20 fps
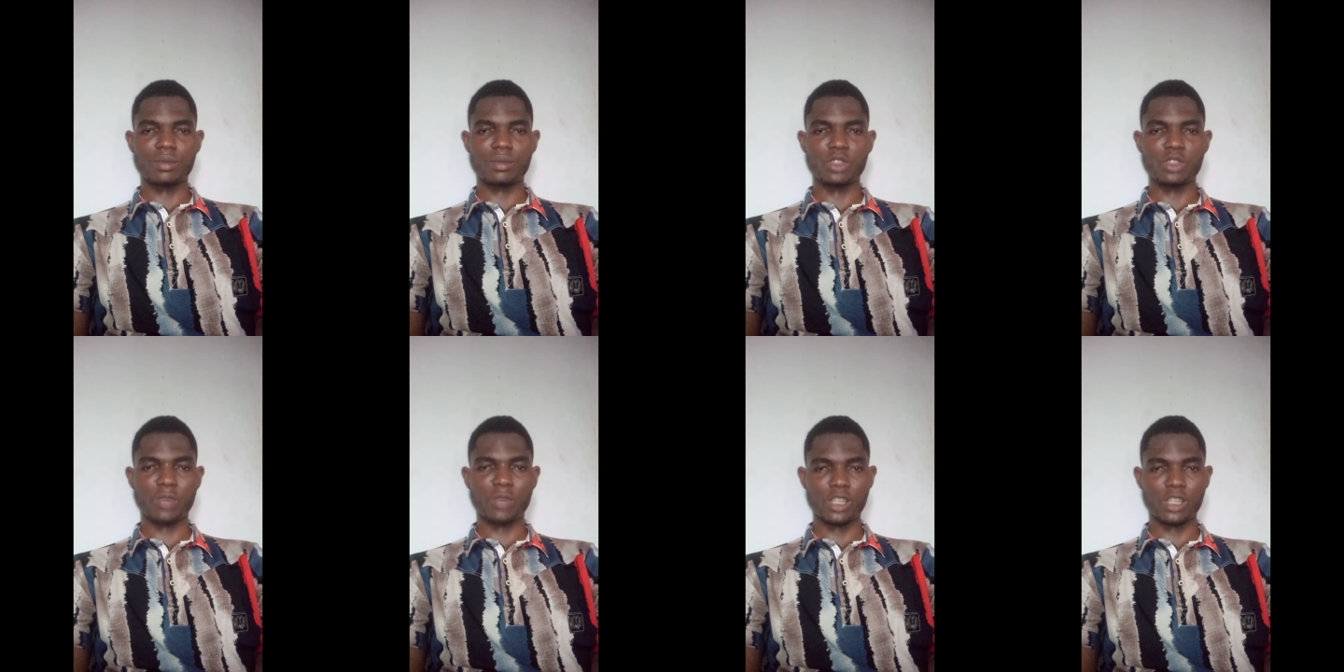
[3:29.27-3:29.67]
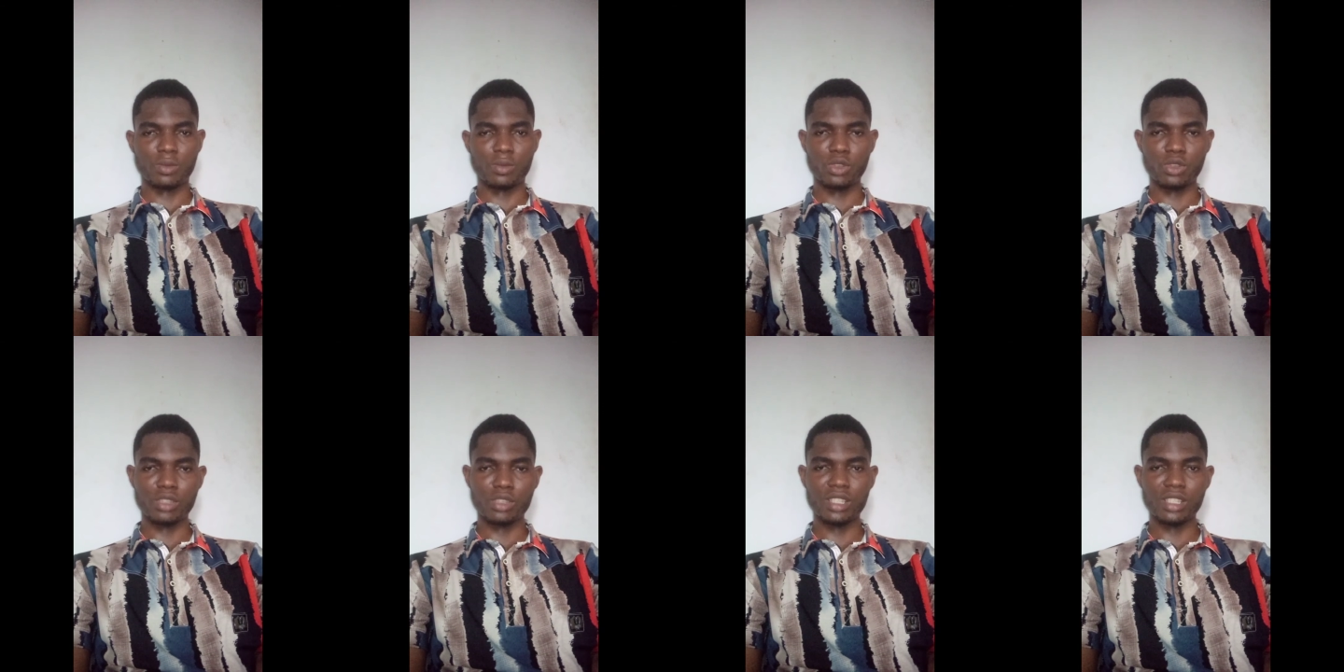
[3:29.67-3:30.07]

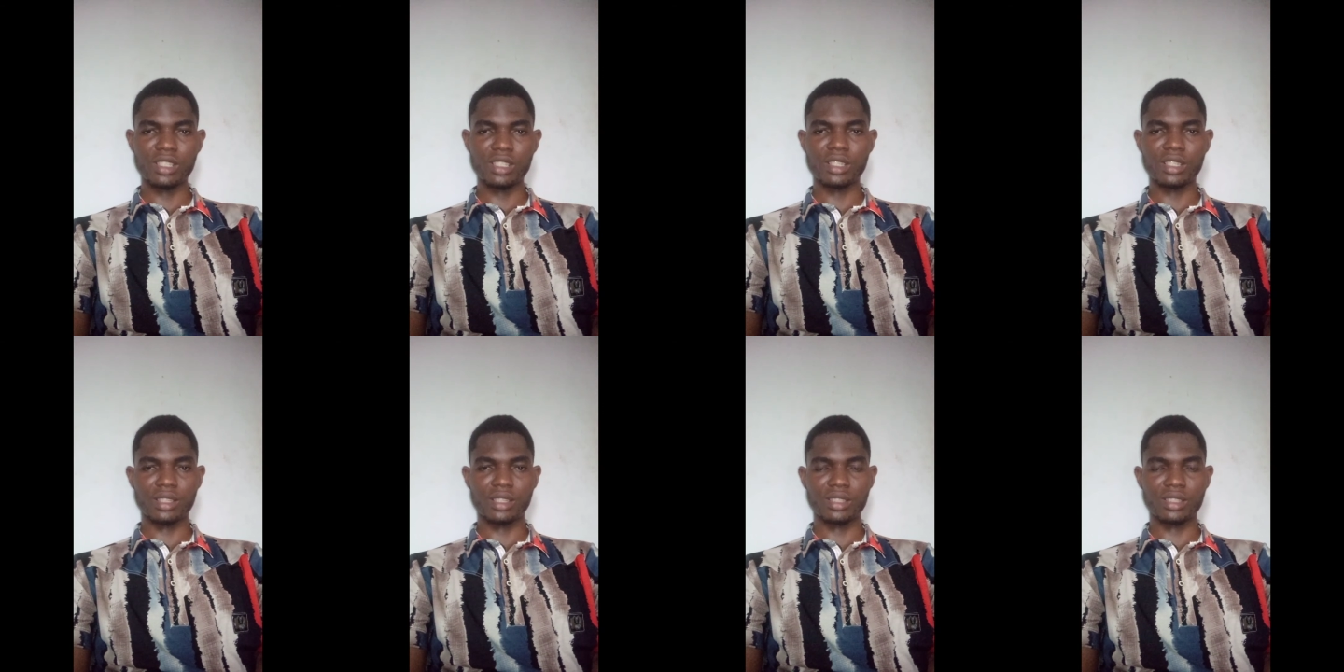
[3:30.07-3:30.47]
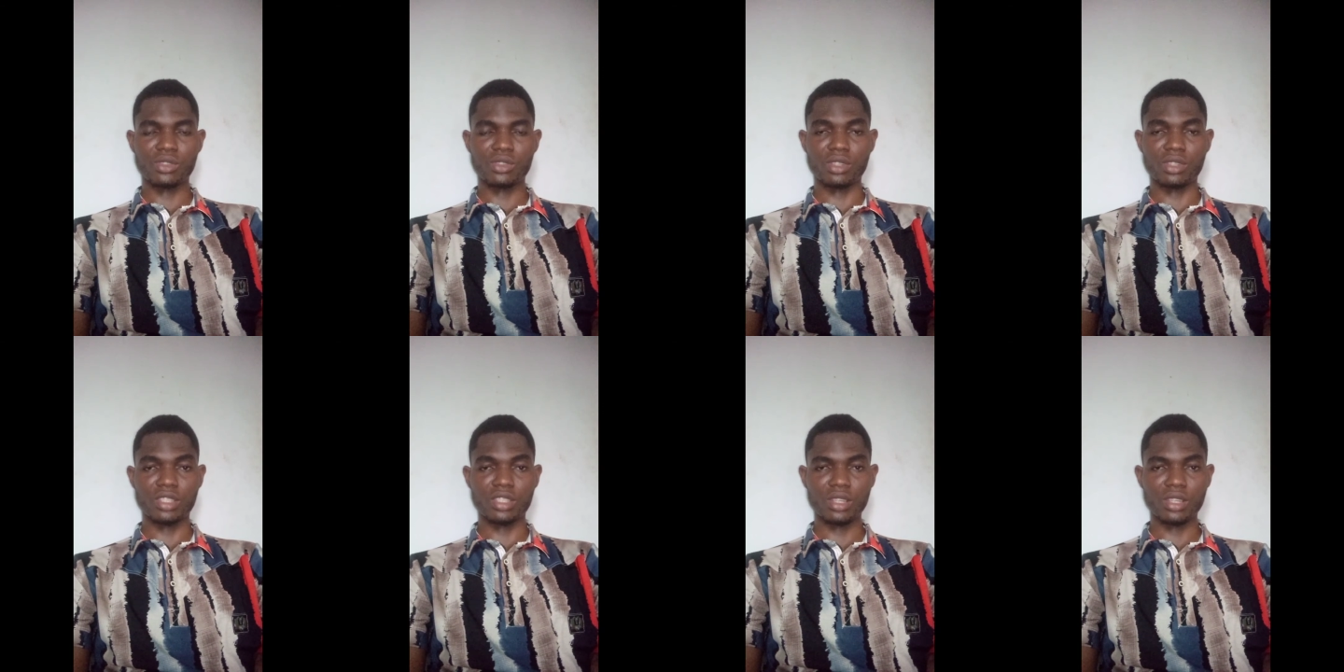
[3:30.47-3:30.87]
spasmodic
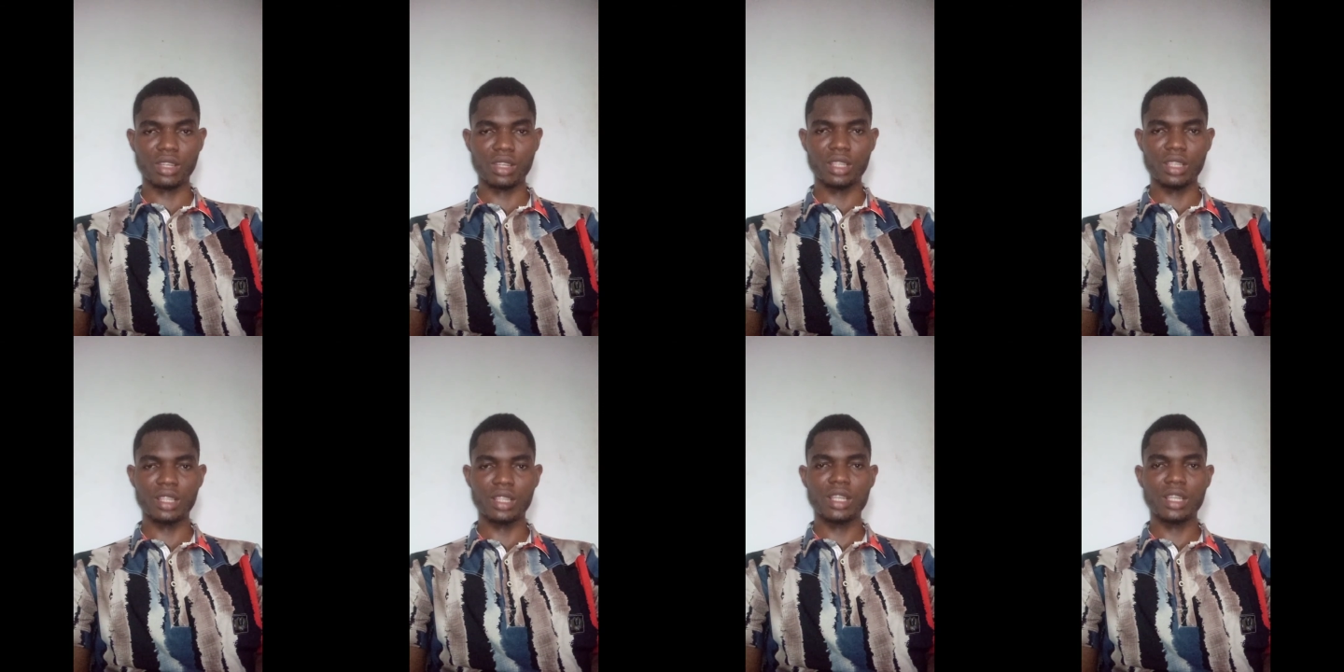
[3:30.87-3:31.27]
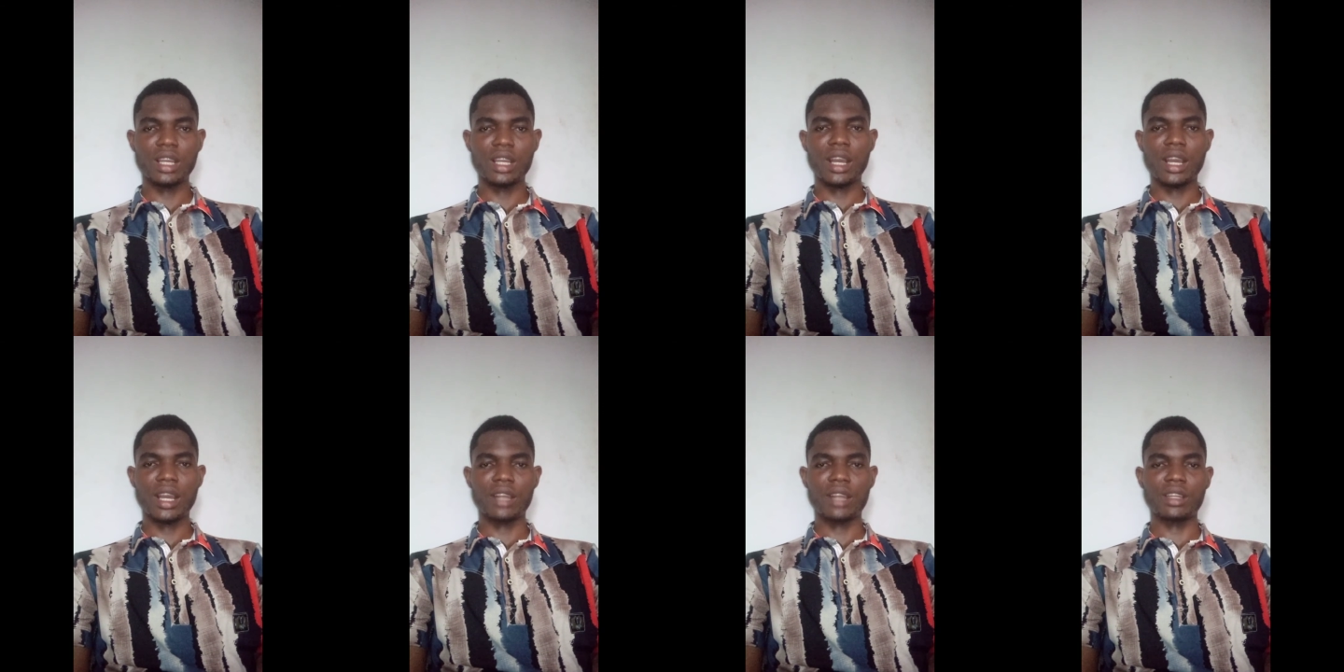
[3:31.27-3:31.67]
torticollis,
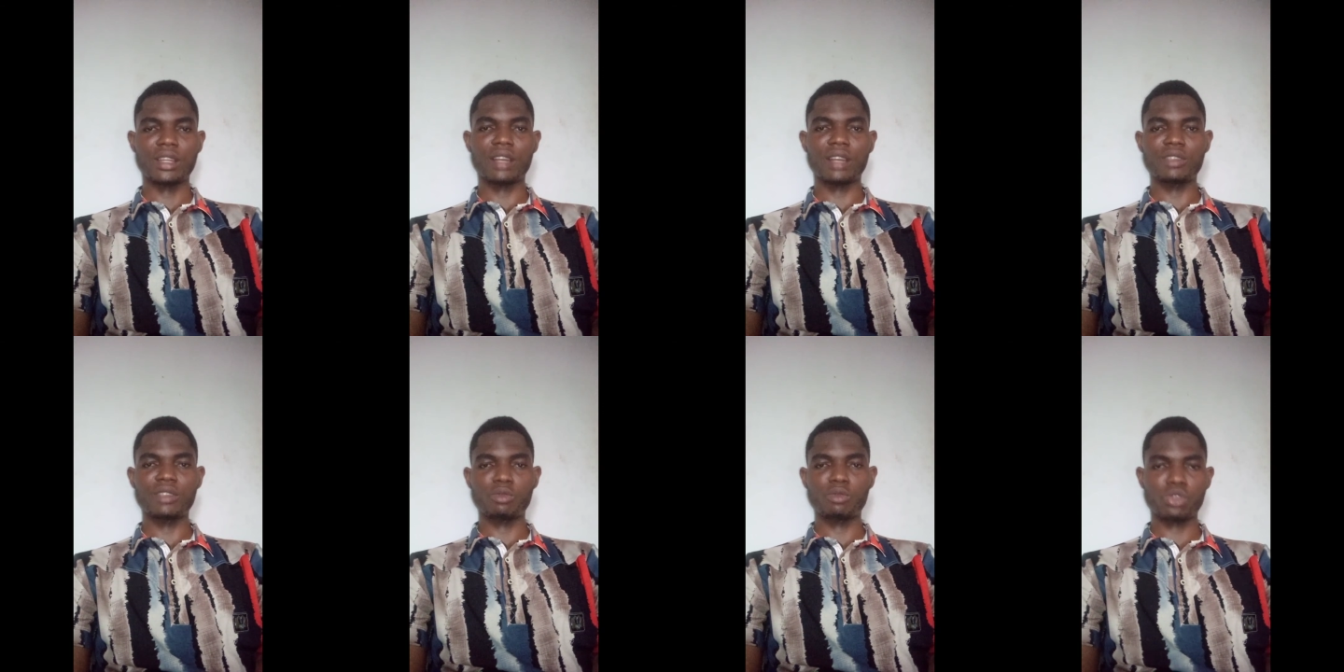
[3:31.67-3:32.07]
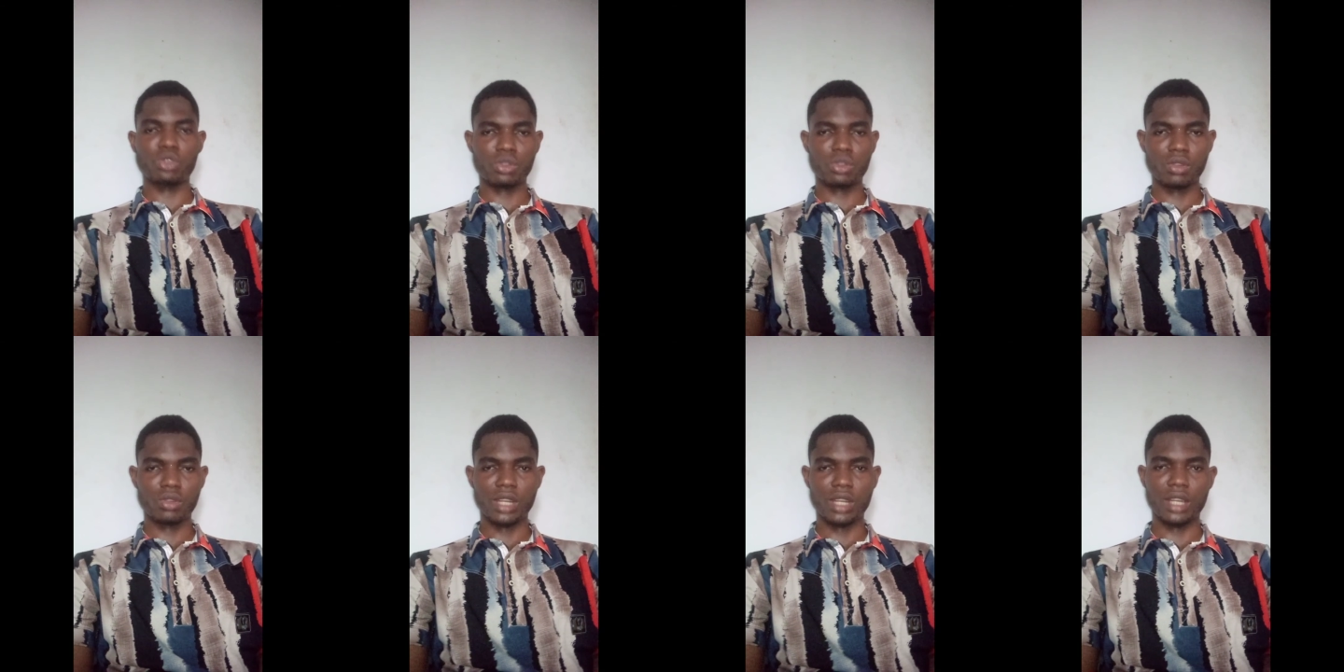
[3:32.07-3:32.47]
and you have the
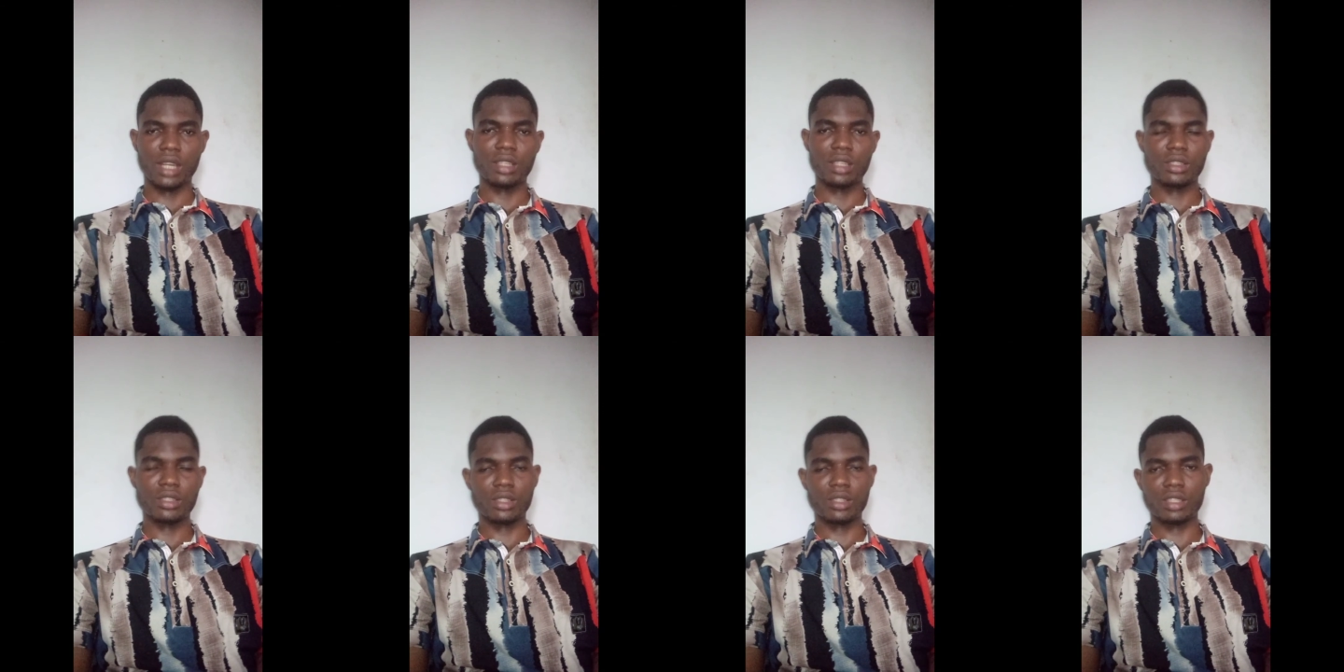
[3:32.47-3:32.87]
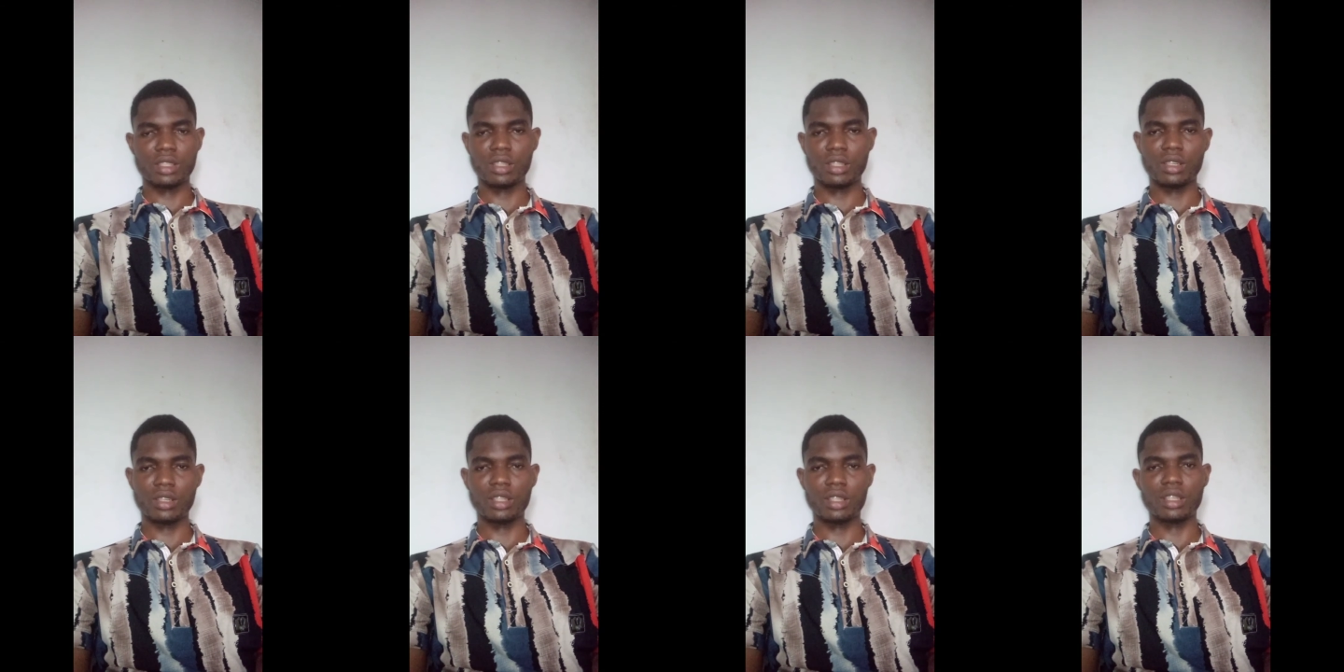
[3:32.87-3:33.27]
muscular
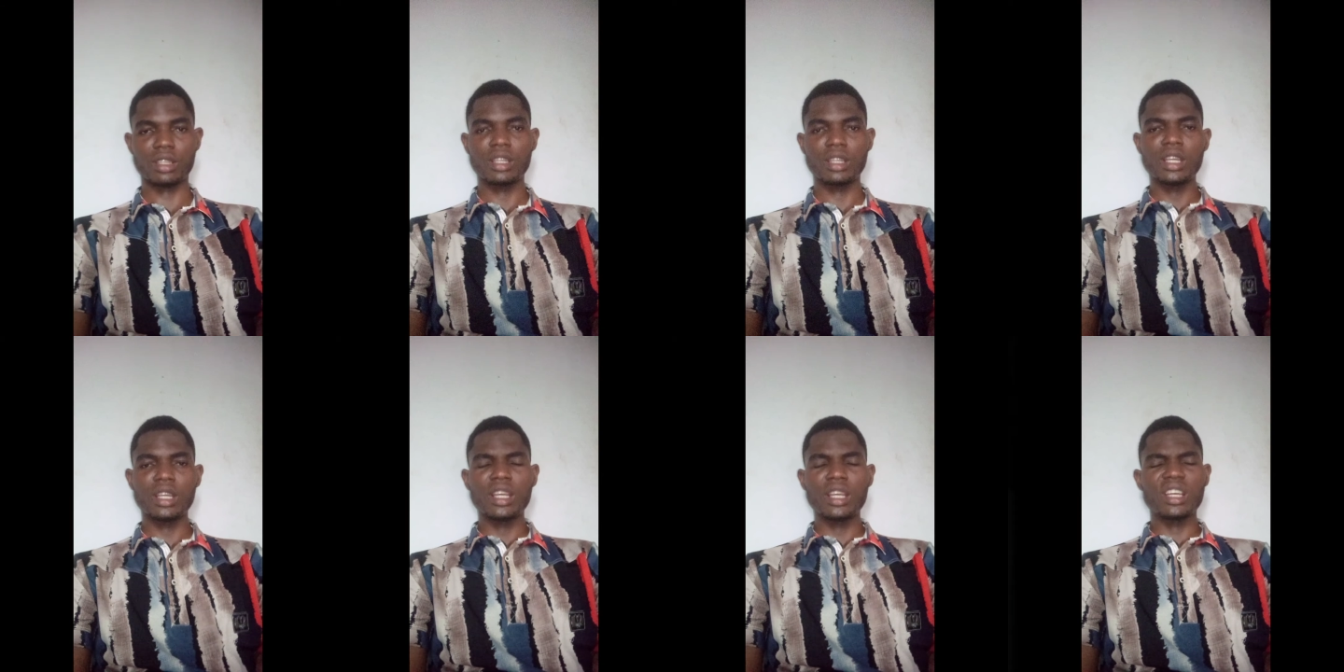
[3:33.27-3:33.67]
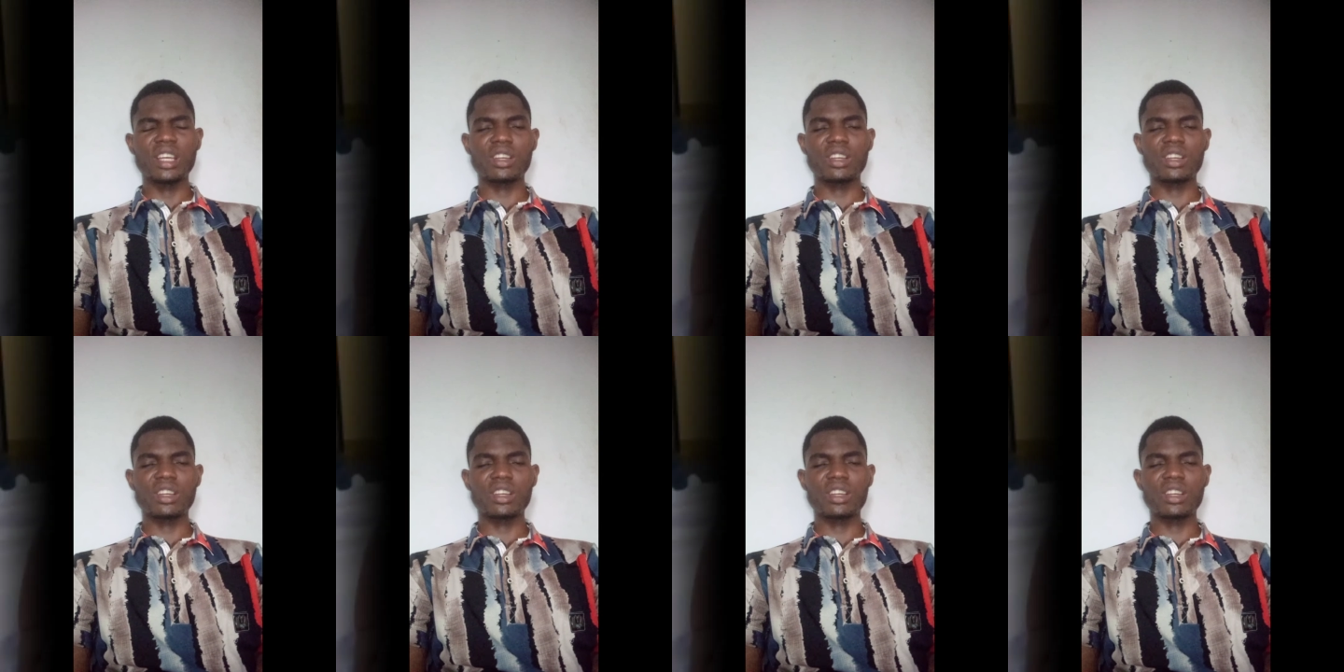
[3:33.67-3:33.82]
torticollis. In